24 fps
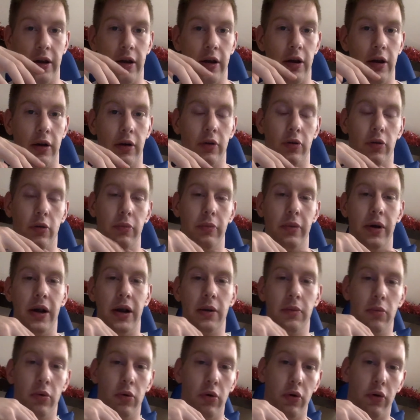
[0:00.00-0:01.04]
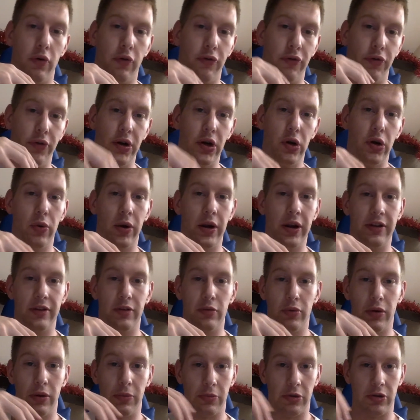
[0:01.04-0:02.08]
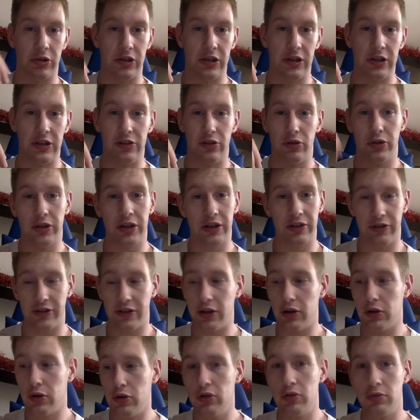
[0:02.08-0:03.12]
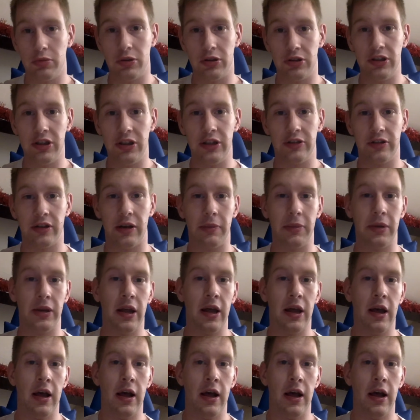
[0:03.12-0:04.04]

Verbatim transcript: uh, combine more free weights with machines. You can still use machines. I mean,